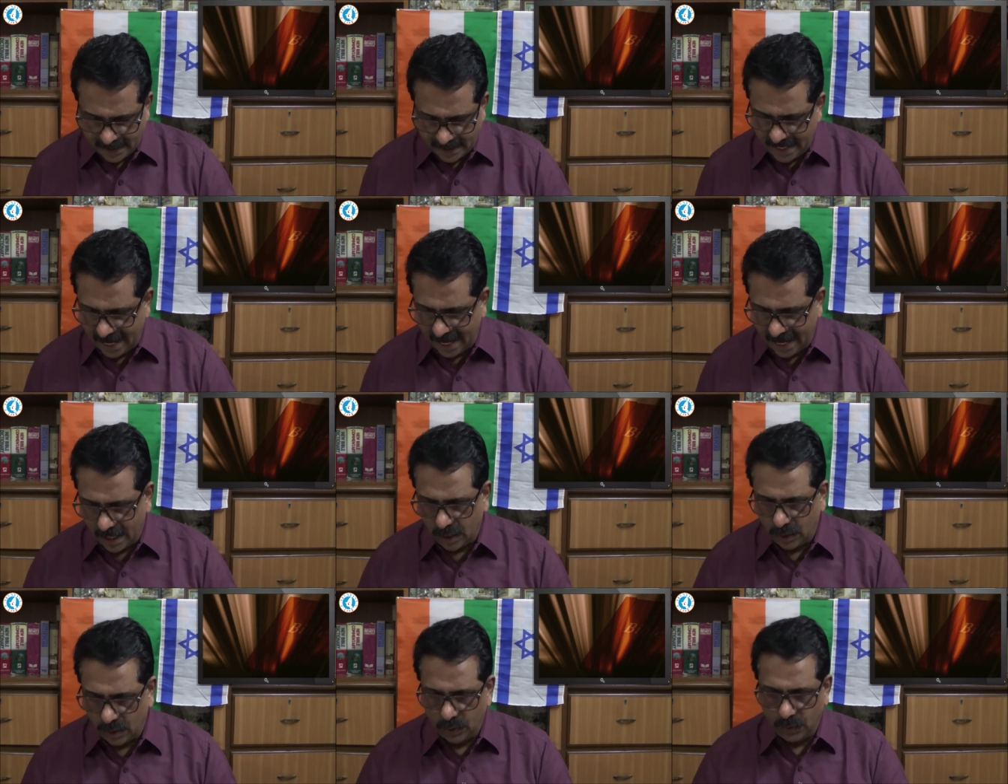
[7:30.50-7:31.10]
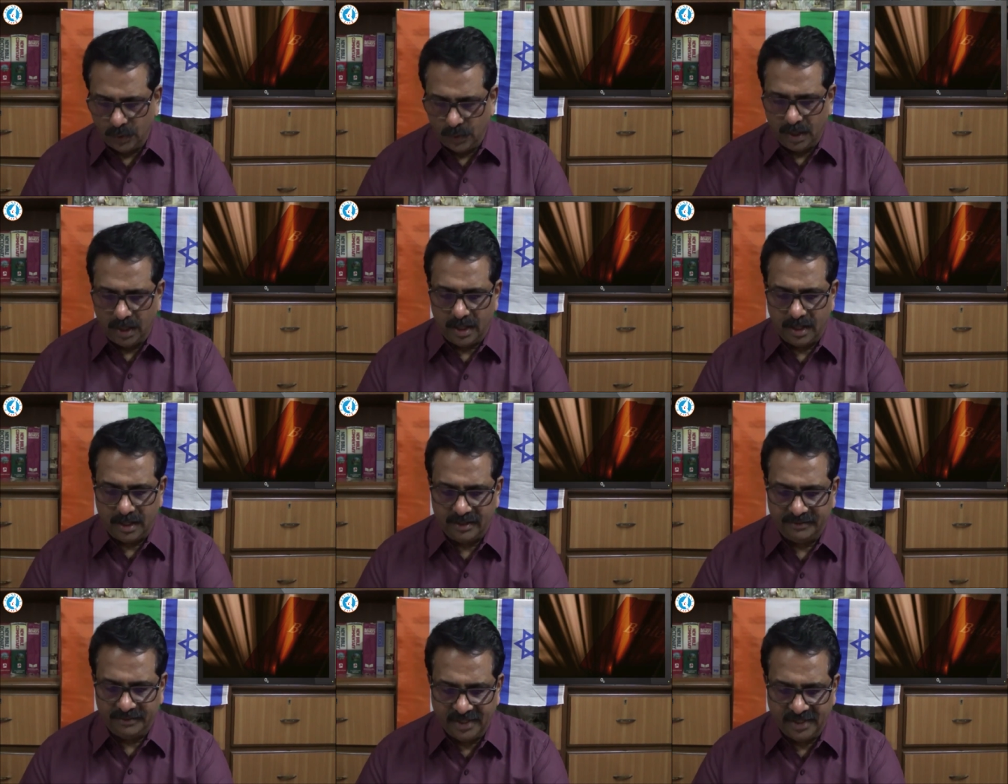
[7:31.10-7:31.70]
now
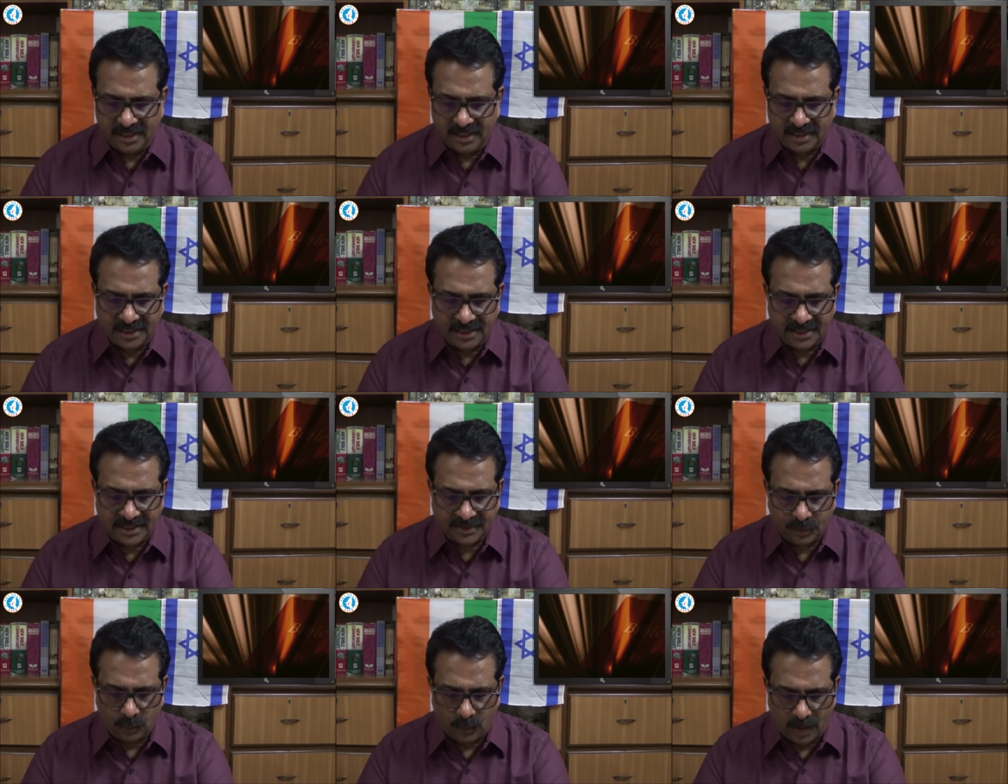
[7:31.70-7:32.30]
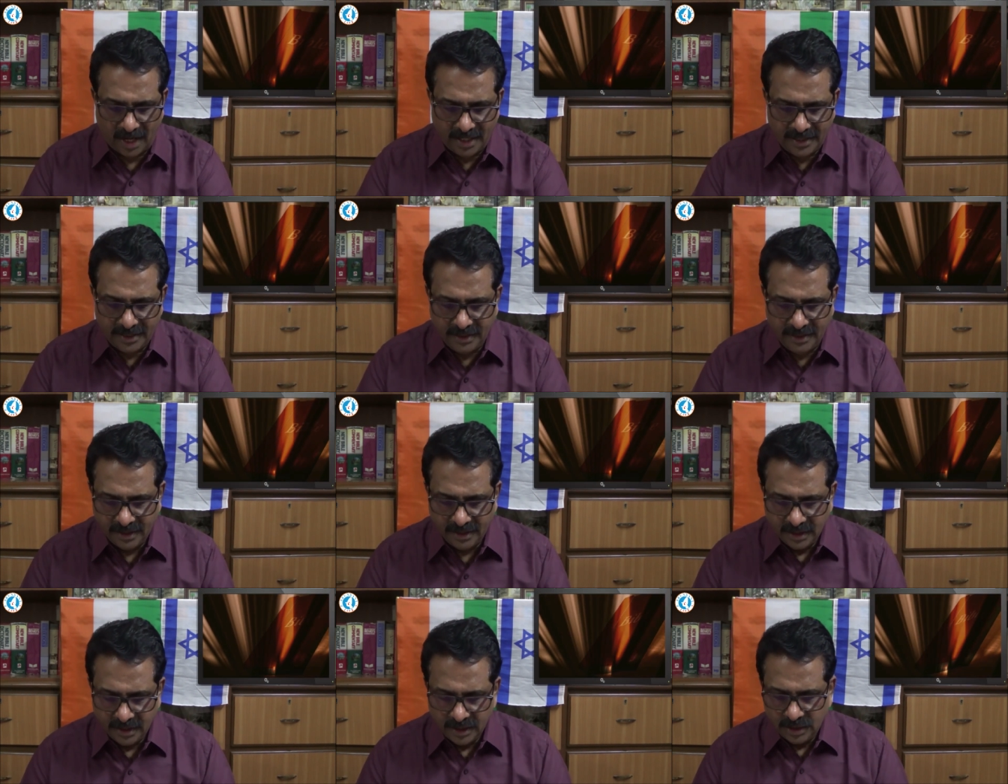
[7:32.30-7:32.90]
verses
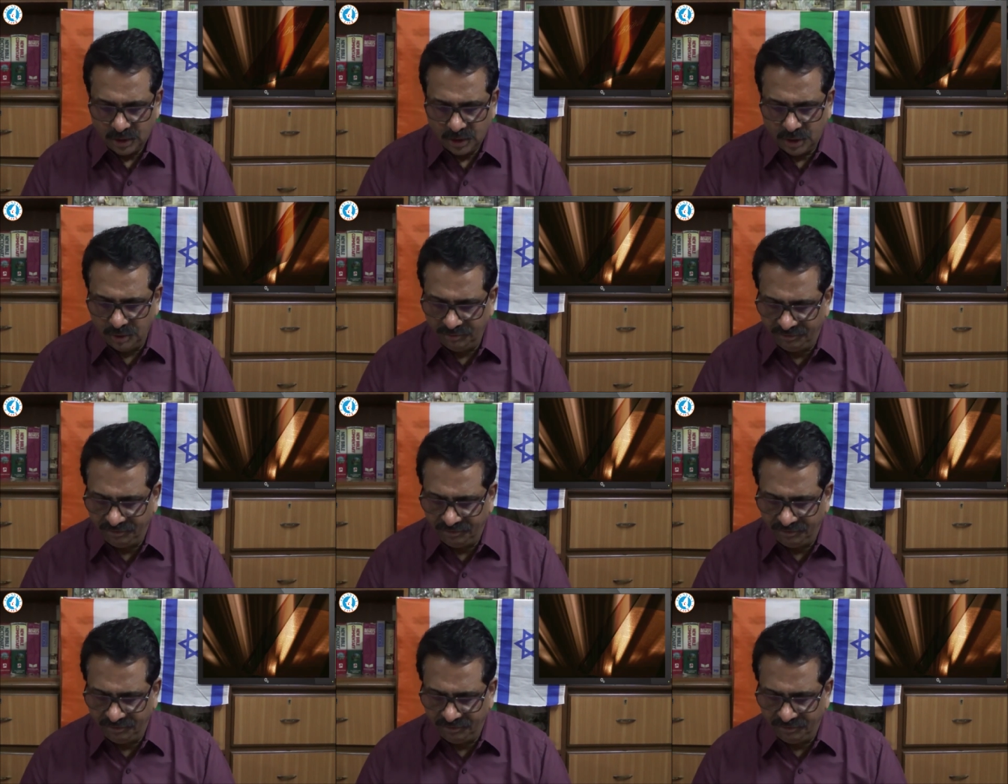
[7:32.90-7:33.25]
1 to